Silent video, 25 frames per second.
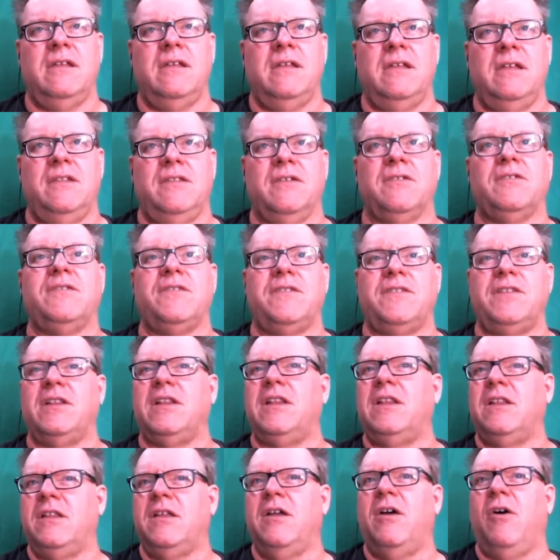there's Hang
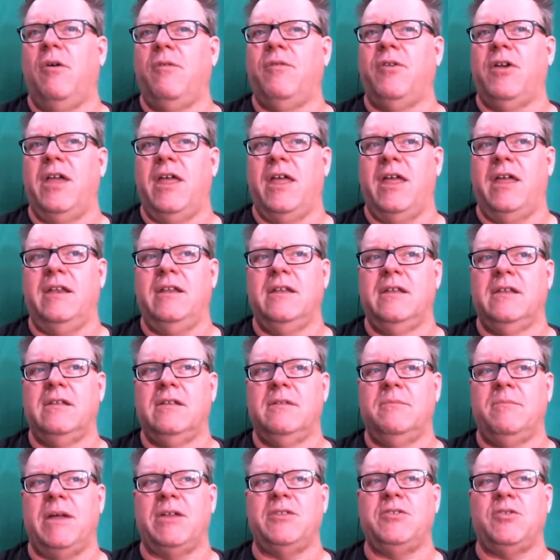still on. overhead,
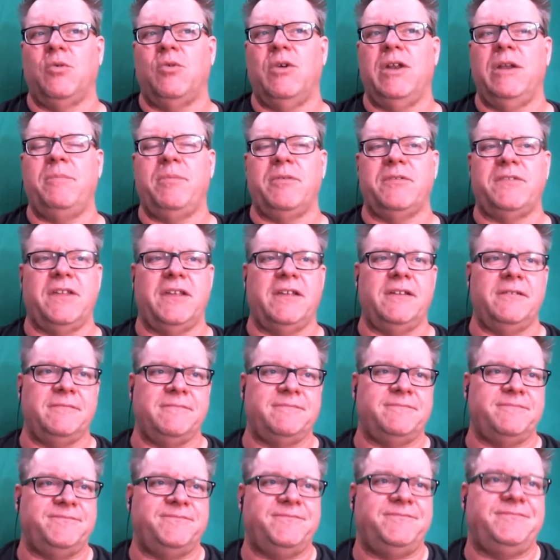about twenty percent.
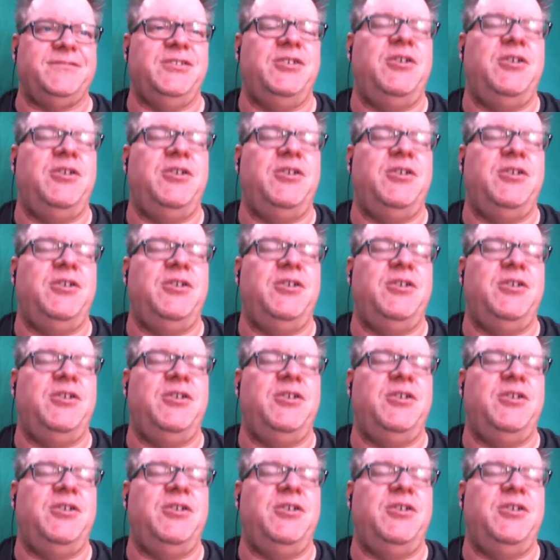You